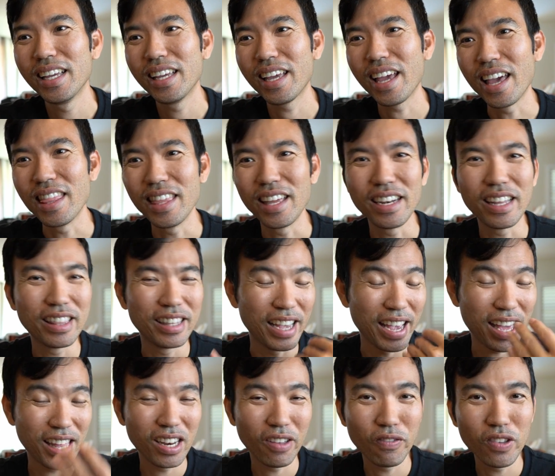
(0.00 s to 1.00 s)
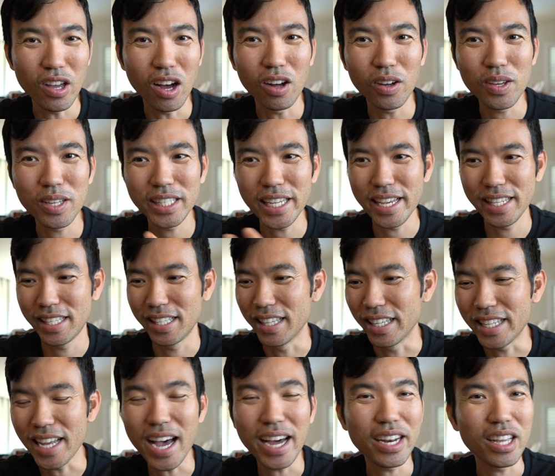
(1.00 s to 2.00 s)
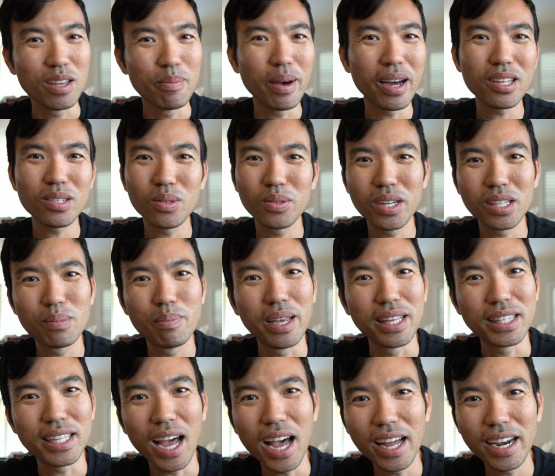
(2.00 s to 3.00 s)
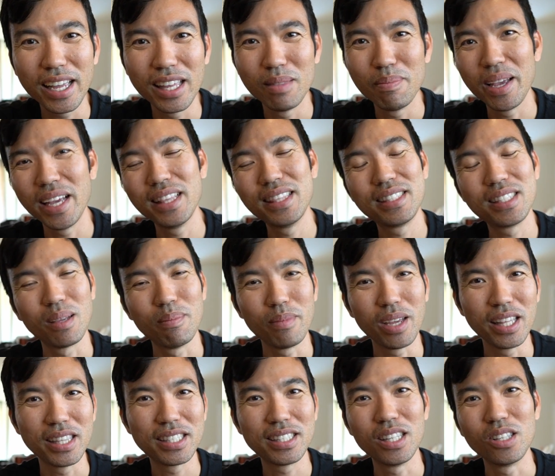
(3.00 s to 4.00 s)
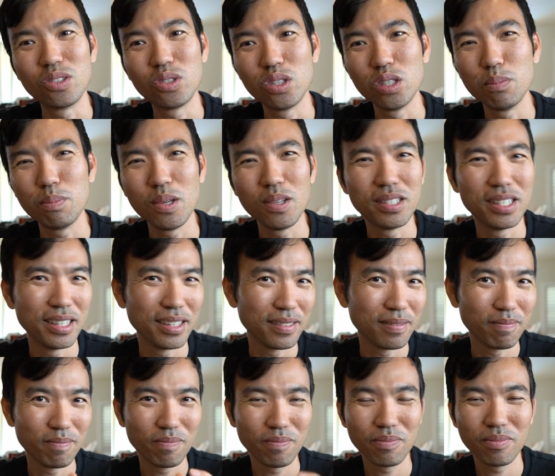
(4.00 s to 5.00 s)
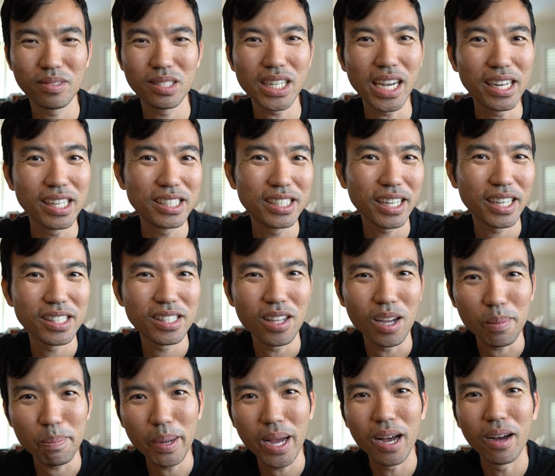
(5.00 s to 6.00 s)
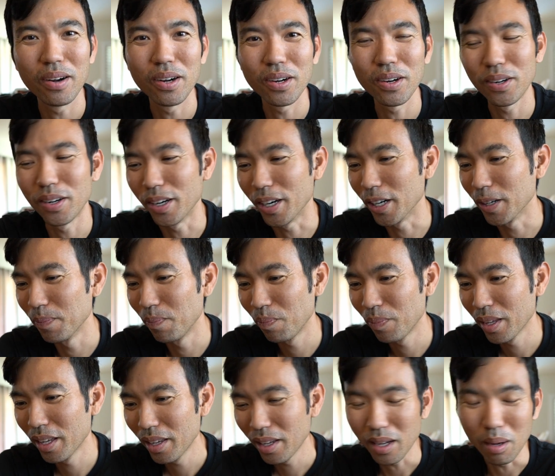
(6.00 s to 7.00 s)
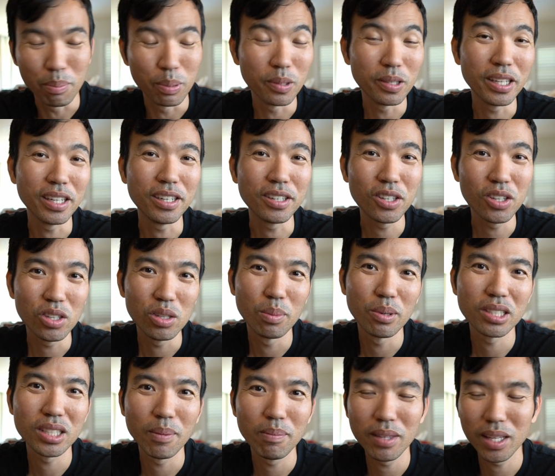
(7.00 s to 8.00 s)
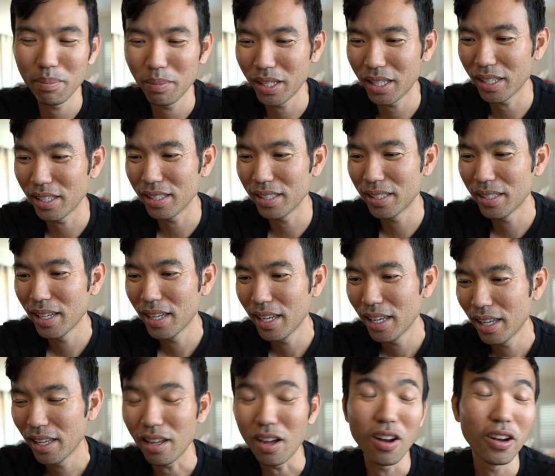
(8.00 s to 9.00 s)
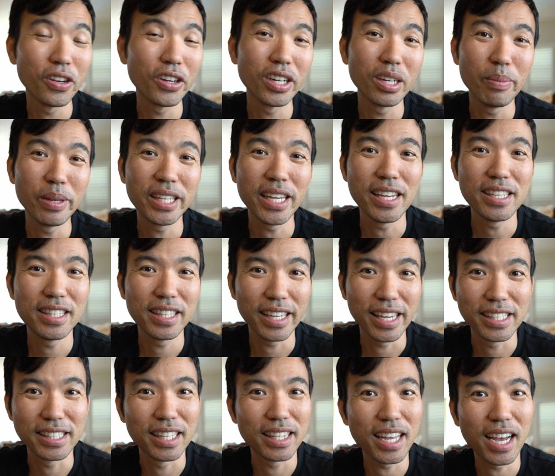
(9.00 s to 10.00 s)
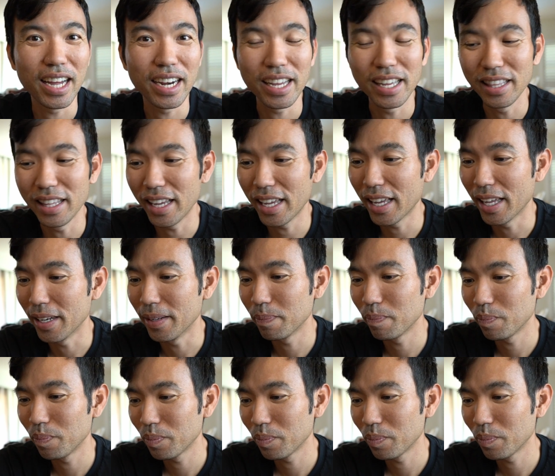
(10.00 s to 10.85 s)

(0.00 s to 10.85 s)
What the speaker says: And then in the end, if all you taste is the tare, you might as well just made tare and made some instant soup using Chinese chicken stock powder or a bouillon cube or something, because all you're going to be tasting is the tare in the end.